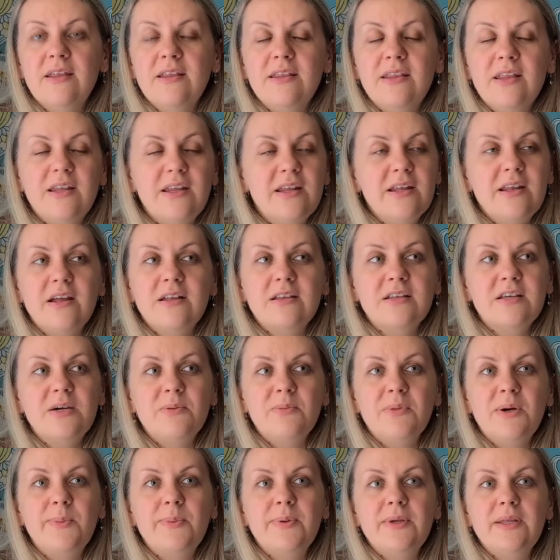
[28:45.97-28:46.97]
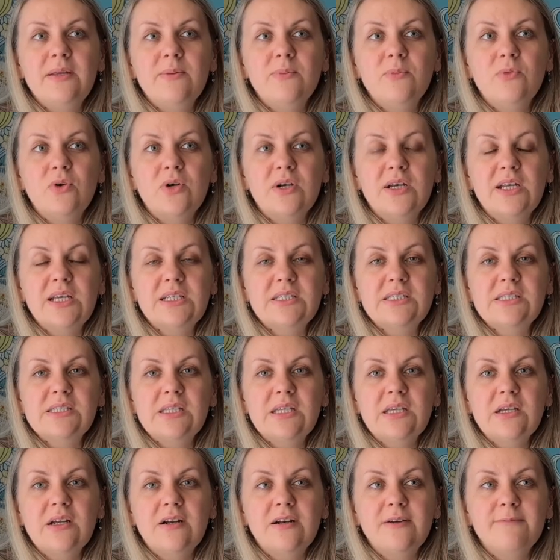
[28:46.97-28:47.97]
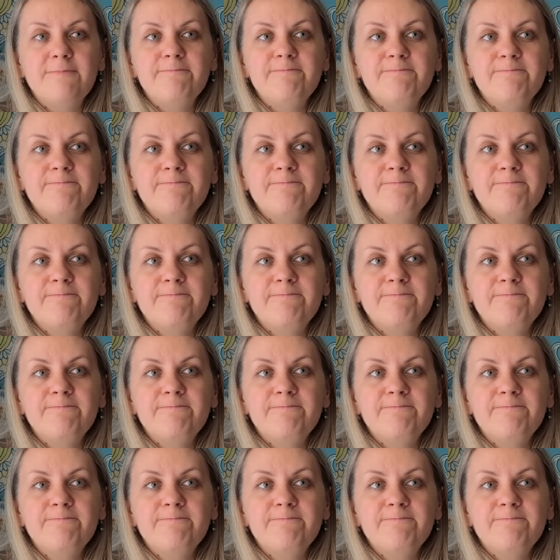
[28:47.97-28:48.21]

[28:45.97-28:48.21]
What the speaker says: did not come up anymore next year.